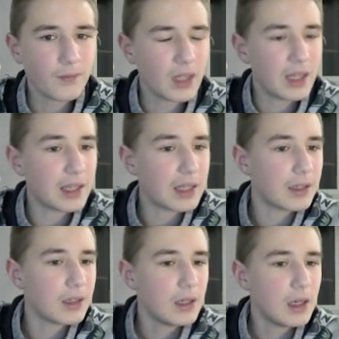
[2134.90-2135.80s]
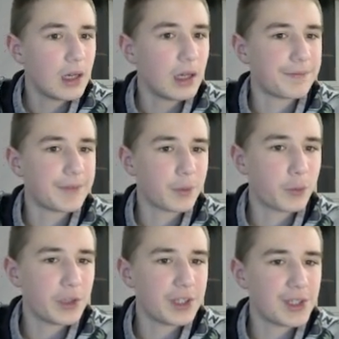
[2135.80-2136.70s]
And then after
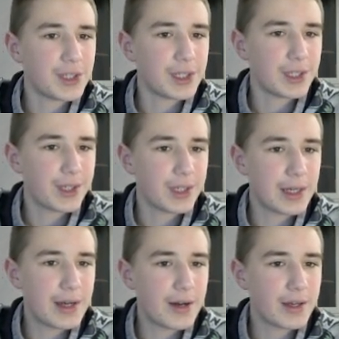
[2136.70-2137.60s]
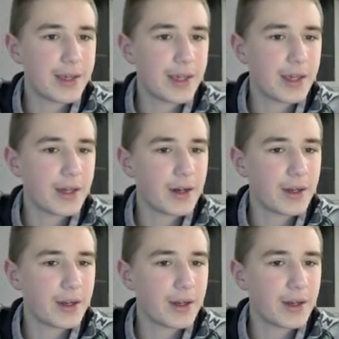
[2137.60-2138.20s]
queen c6 here here